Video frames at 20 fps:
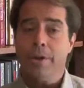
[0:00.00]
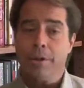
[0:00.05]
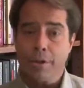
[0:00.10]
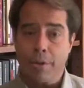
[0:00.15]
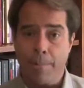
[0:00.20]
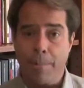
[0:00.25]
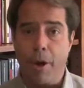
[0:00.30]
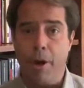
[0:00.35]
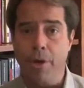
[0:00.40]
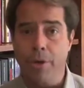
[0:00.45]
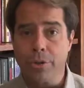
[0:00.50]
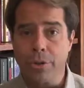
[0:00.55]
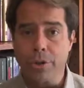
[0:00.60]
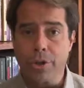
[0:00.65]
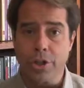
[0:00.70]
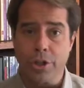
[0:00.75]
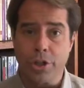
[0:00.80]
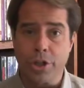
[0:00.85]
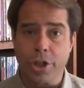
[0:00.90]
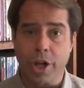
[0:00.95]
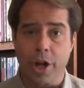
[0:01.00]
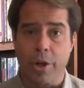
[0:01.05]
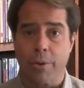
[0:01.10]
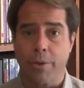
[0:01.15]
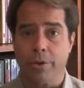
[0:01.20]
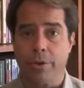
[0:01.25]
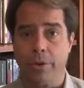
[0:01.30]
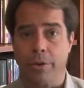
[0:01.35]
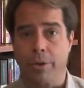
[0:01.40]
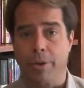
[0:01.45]
to post and share
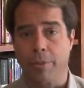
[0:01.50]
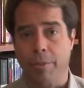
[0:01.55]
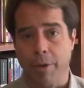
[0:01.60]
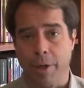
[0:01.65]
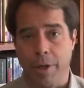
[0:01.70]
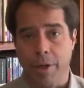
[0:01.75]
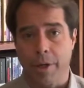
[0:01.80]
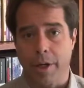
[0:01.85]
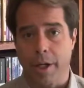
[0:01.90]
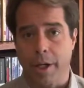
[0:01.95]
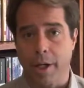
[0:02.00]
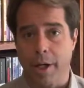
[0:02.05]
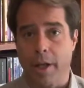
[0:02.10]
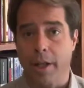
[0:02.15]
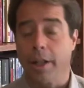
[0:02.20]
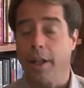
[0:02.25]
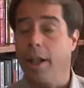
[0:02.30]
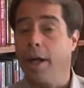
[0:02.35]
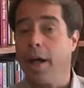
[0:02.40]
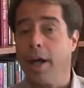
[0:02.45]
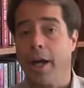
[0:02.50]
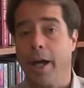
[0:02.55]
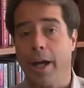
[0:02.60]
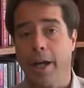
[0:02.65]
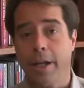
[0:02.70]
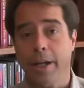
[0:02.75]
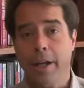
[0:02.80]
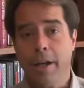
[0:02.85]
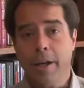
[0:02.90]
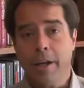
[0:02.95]
with your community
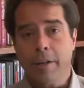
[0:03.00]
online,